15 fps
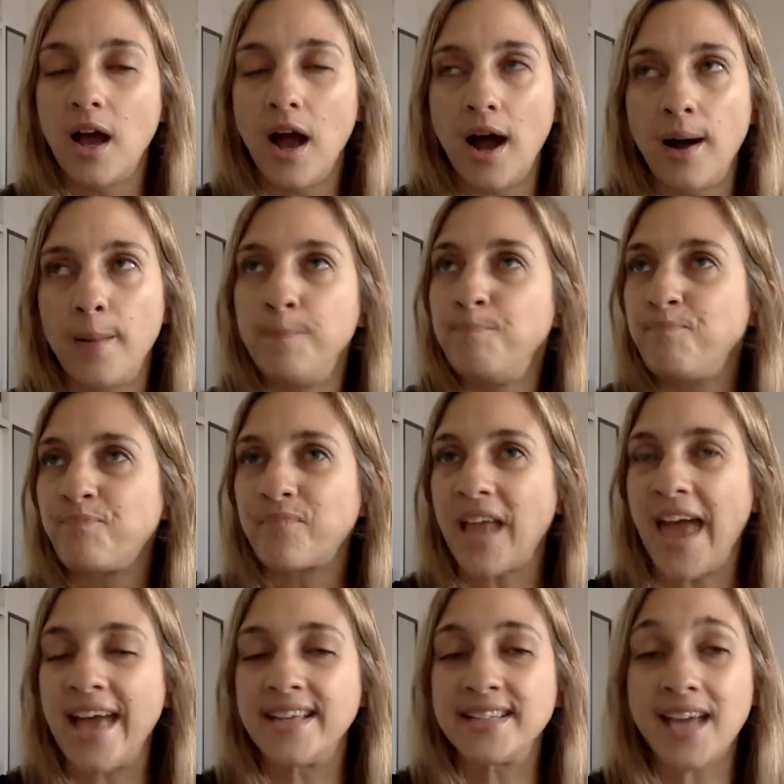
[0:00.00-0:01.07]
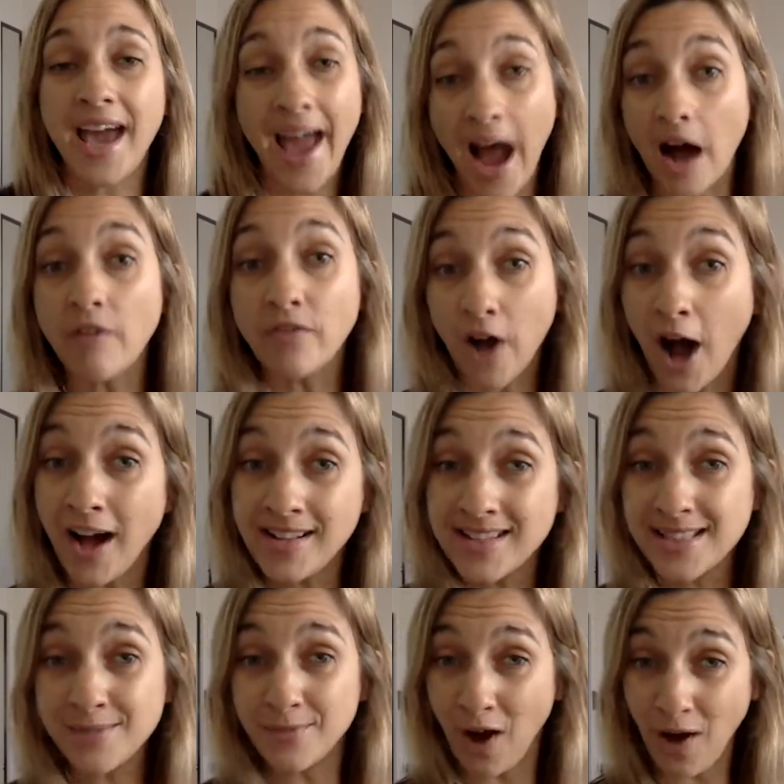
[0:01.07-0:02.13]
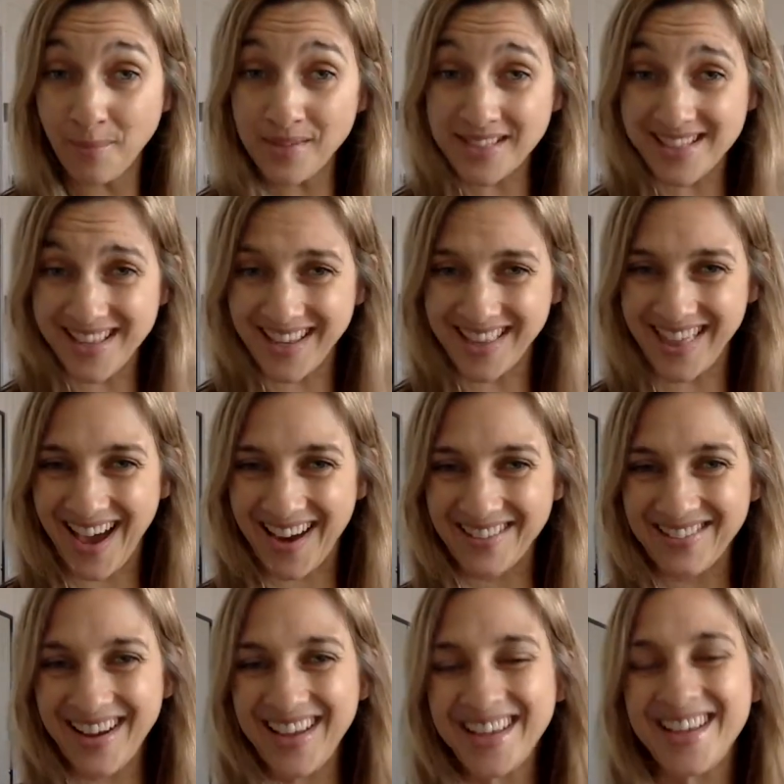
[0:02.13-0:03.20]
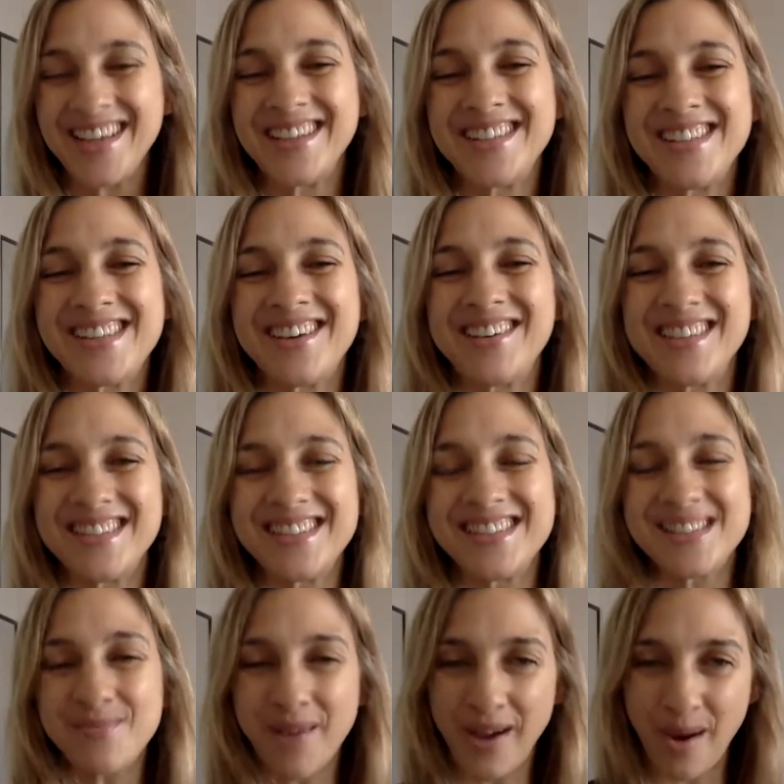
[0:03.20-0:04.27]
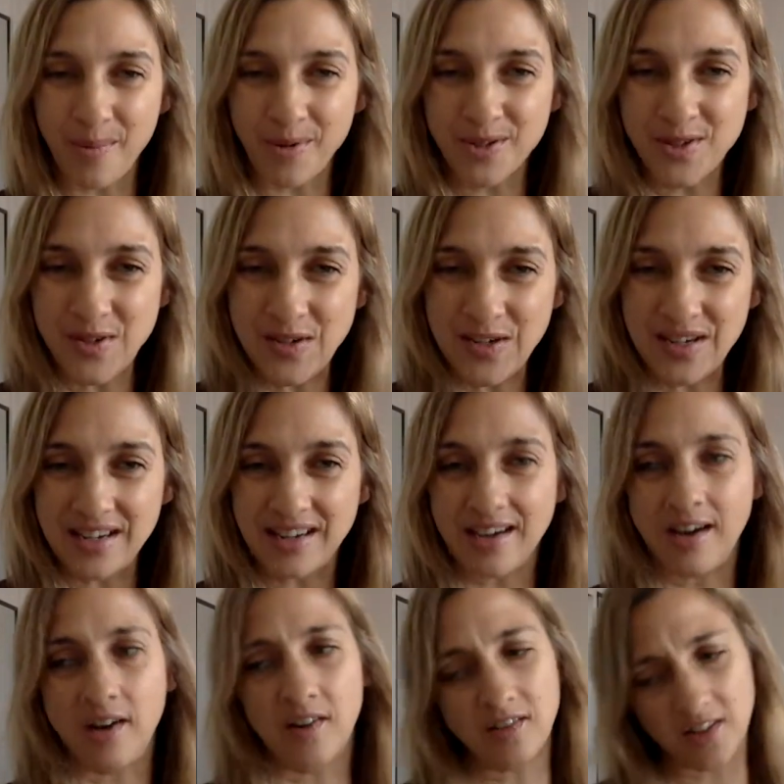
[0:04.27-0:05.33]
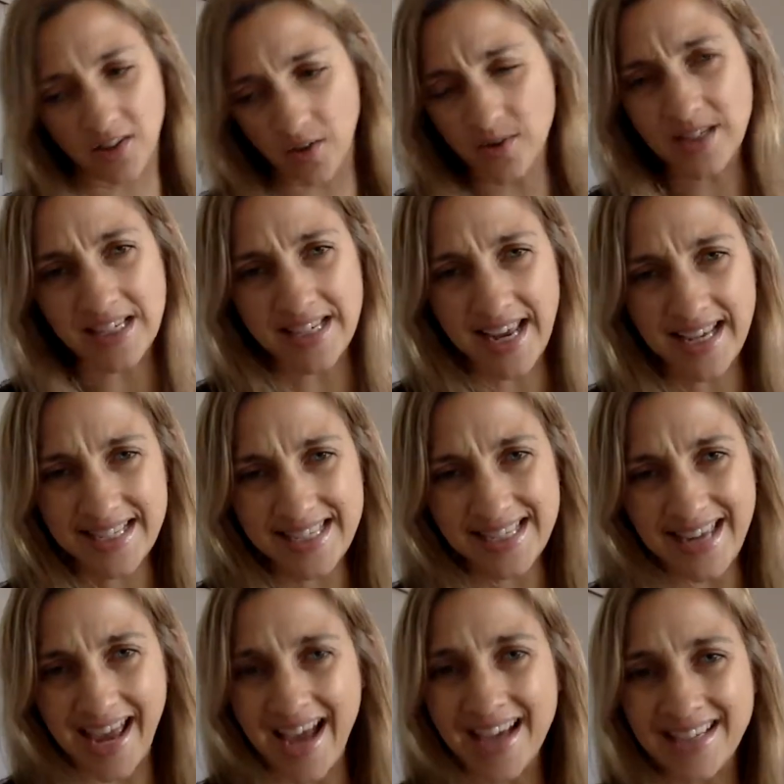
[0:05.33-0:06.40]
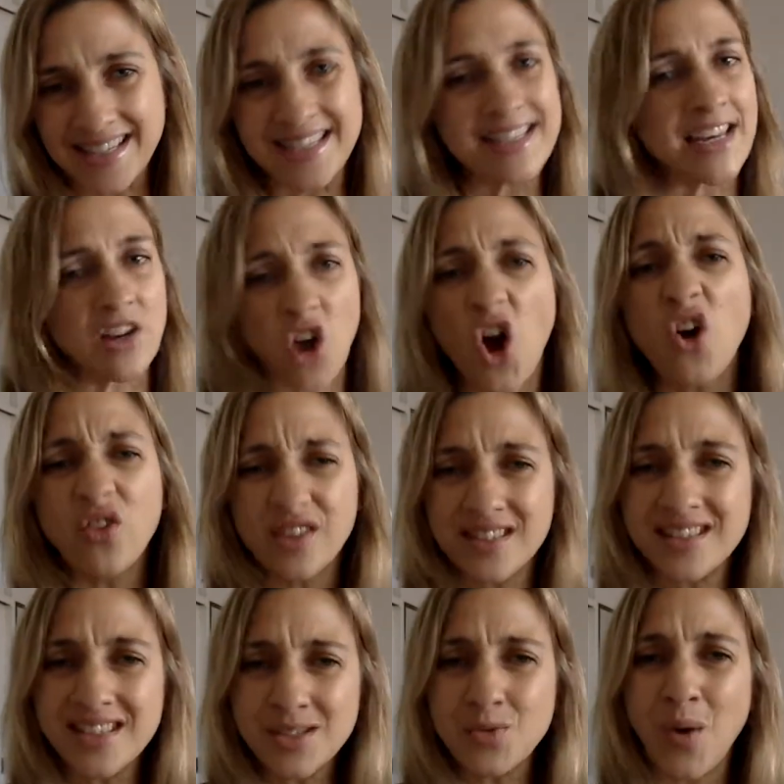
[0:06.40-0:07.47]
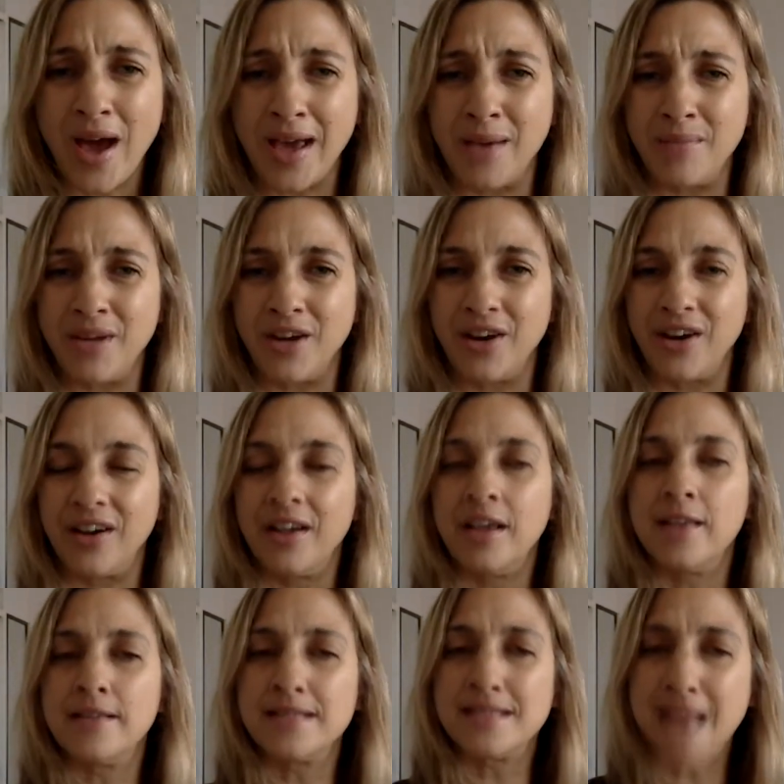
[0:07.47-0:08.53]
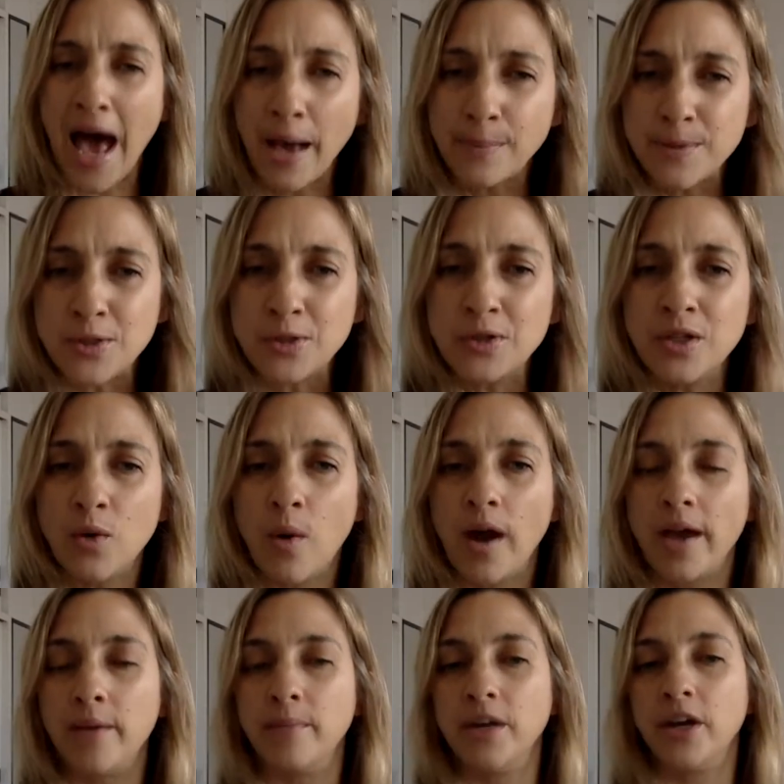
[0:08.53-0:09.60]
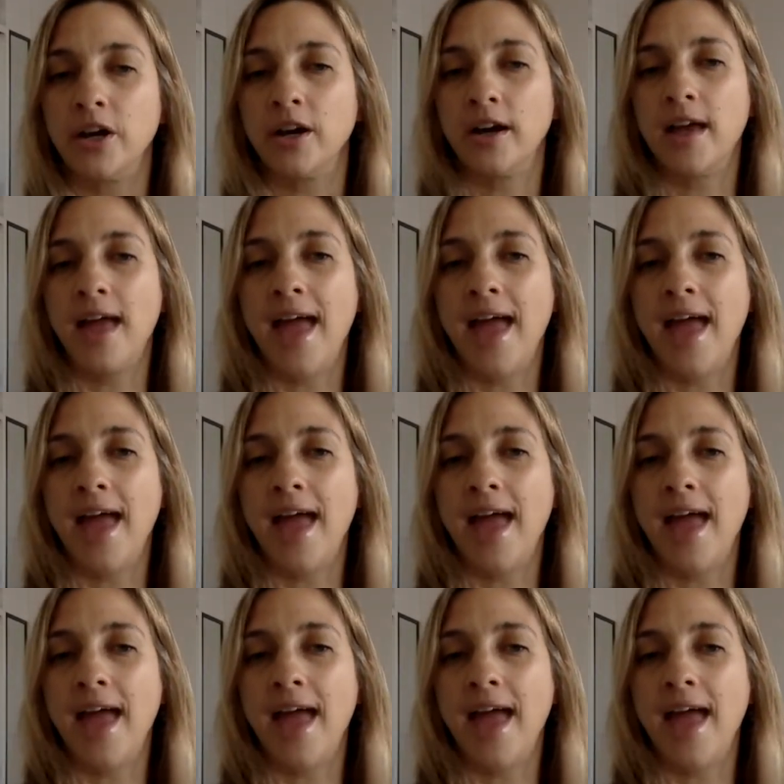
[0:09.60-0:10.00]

And I have gotten some comments like that, right? And so it's just my opportunity to go, to take a stand and say, no, this is why I'm here. It's absolutely why I'm here.